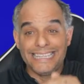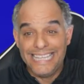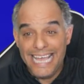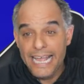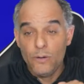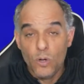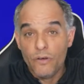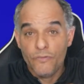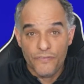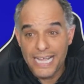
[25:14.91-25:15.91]
they will
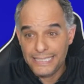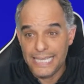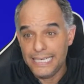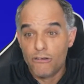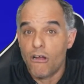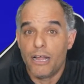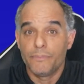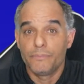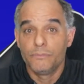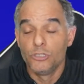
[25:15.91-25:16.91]
face any crime?
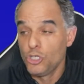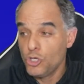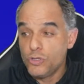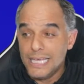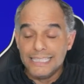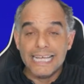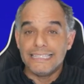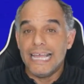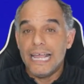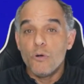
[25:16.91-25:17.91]
Do you think that
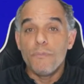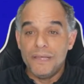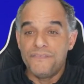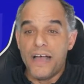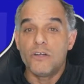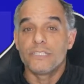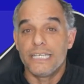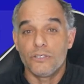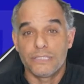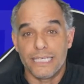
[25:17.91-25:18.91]
they will be found
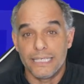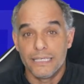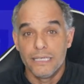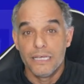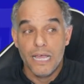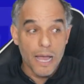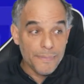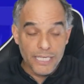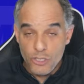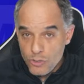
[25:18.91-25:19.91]
guilty?
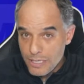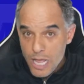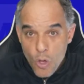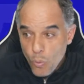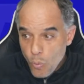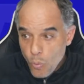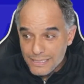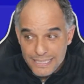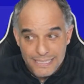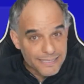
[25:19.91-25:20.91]

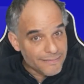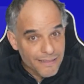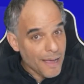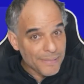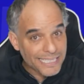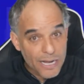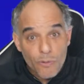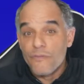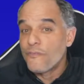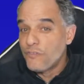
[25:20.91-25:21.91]
They were
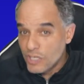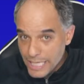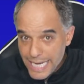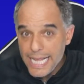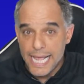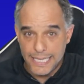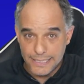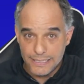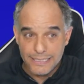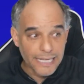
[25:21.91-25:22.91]

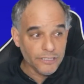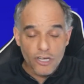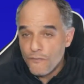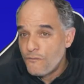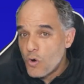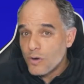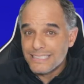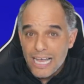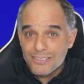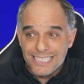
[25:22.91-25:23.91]
fleeing. They took
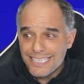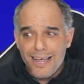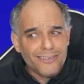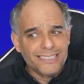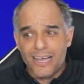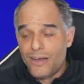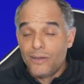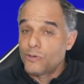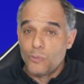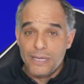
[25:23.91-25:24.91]
$4,000 out. I
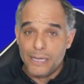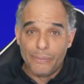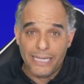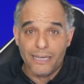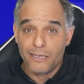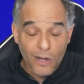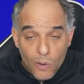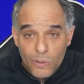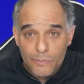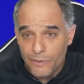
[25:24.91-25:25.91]
don't know where they planned on
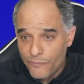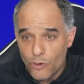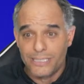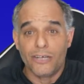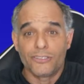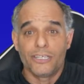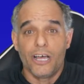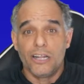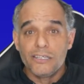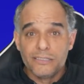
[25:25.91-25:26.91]
going with
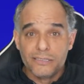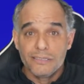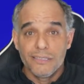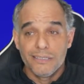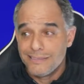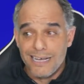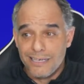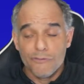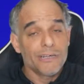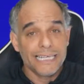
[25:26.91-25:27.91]
$4,000. Not going
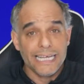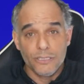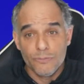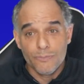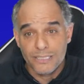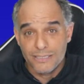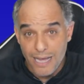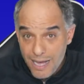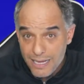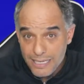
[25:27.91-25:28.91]
to really get you much
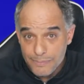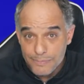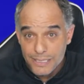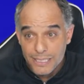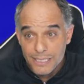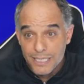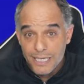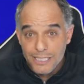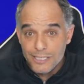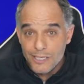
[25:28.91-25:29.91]
time, they